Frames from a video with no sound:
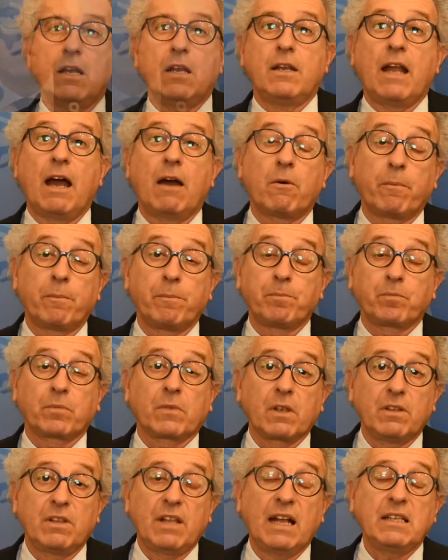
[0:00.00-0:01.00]

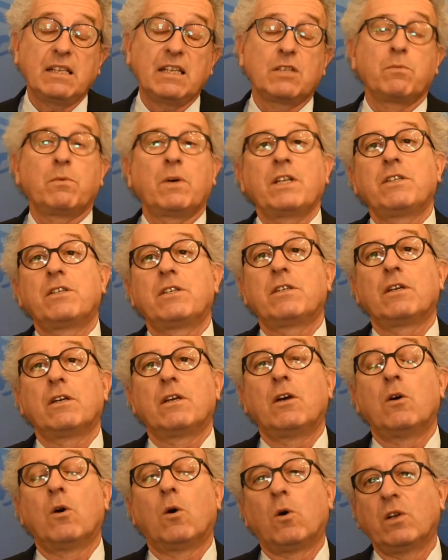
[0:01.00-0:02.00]
Now, that is what
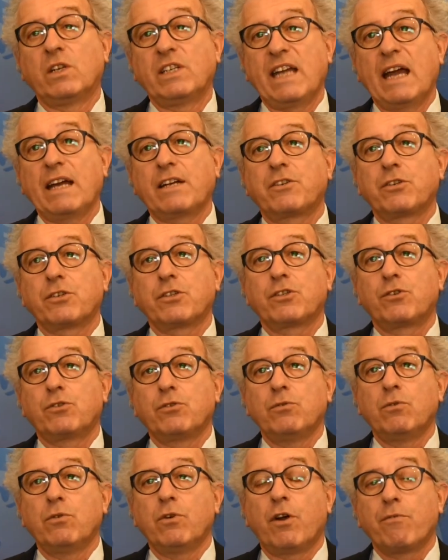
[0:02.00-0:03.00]
all the actors
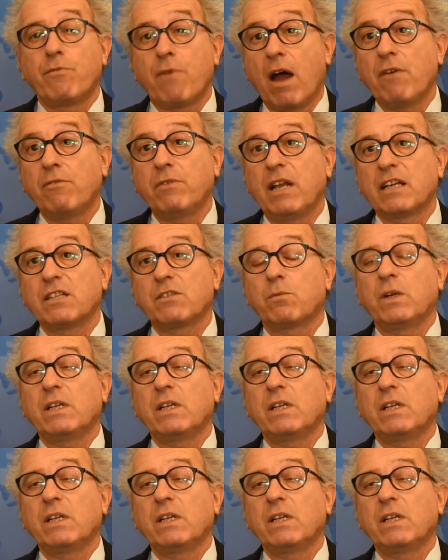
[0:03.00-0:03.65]
do around us.